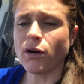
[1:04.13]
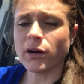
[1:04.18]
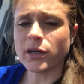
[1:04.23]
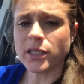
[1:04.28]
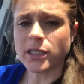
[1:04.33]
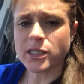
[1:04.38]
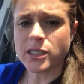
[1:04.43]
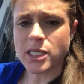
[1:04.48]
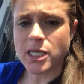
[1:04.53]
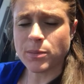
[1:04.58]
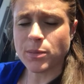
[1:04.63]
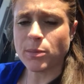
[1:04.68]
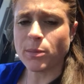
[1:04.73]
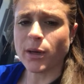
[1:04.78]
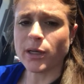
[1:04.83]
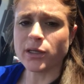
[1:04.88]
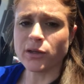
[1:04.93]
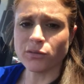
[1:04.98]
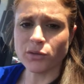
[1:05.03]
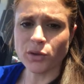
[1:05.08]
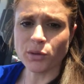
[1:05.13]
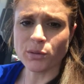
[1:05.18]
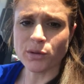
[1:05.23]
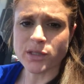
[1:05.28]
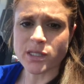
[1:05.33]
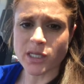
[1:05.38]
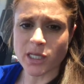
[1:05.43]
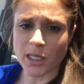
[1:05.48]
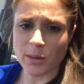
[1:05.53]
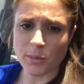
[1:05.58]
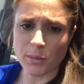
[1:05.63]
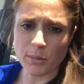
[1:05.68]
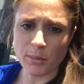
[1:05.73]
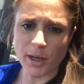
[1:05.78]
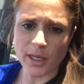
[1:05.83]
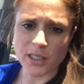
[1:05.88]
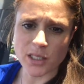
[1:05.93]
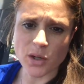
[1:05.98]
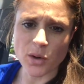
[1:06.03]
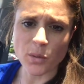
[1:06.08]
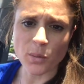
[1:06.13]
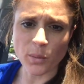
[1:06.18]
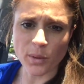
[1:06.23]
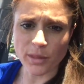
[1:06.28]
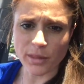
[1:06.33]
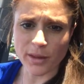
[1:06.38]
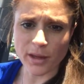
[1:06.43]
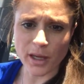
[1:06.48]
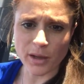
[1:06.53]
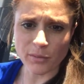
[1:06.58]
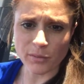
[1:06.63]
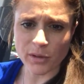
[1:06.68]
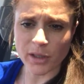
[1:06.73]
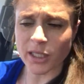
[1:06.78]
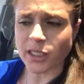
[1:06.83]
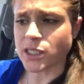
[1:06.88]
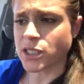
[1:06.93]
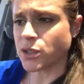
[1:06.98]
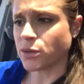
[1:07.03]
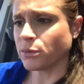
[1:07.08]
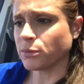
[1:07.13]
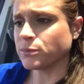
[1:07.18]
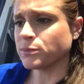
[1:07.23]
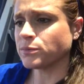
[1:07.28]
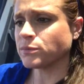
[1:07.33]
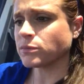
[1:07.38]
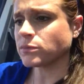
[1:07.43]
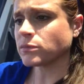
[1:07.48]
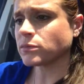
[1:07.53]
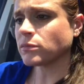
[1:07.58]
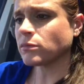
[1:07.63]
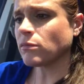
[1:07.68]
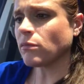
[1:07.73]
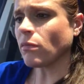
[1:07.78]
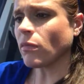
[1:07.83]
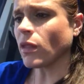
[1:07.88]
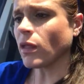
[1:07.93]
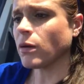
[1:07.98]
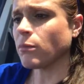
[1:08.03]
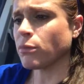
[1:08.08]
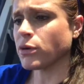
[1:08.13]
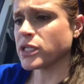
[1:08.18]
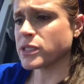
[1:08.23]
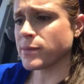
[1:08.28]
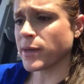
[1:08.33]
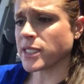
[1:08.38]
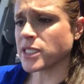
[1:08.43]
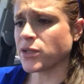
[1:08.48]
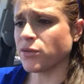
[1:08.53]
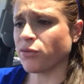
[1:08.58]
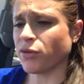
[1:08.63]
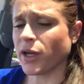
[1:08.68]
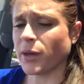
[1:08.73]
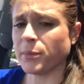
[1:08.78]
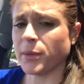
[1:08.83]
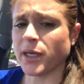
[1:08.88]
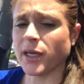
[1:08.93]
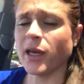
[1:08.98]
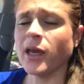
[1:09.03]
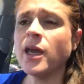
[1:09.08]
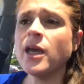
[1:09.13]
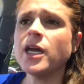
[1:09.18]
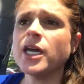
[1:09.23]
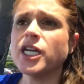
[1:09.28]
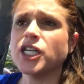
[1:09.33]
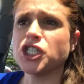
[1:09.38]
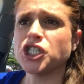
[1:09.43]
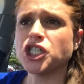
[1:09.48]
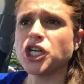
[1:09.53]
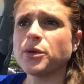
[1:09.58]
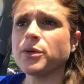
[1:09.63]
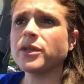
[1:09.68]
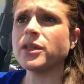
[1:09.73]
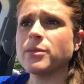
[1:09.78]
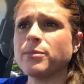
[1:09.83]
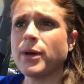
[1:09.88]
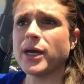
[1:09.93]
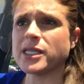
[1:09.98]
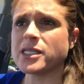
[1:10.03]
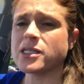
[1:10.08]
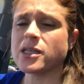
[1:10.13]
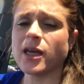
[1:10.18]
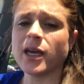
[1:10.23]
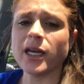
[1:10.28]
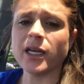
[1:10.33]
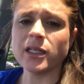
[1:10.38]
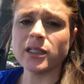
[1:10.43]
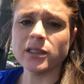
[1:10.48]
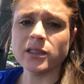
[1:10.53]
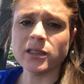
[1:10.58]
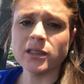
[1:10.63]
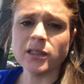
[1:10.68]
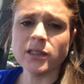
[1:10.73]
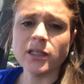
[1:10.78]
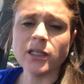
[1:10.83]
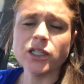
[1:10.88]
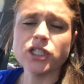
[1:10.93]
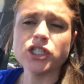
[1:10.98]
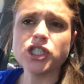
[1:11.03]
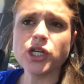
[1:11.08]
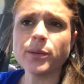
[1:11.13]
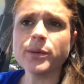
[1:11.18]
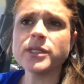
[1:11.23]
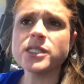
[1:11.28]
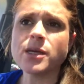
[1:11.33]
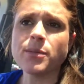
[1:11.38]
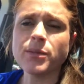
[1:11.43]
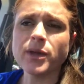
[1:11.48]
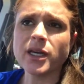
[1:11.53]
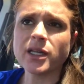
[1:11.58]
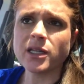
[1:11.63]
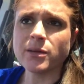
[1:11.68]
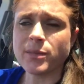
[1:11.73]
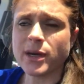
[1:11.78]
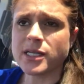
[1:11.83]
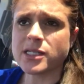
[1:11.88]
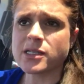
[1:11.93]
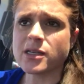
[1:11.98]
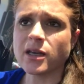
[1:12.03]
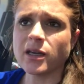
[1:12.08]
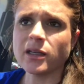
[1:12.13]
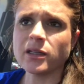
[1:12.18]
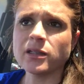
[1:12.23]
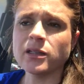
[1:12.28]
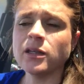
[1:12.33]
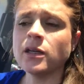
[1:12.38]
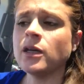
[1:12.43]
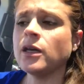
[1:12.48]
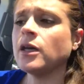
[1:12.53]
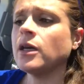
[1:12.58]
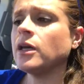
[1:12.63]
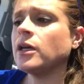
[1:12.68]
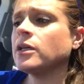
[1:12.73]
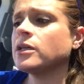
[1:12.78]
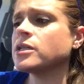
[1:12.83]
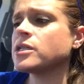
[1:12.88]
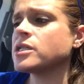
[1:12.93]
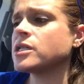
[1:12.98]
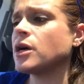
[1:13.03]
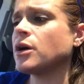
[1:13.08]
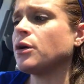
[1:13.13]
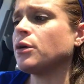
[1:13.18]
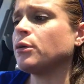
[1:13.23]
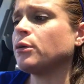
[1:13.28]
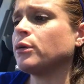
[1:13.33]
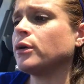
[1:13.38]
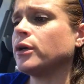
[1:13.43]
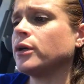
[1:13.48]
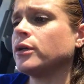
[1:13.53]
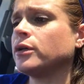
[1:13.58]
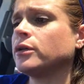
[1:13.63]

audience, keep in mind your viewers, and keep in mind what they can relate to. Perspective framing is showing the best light, showing something in the best light. So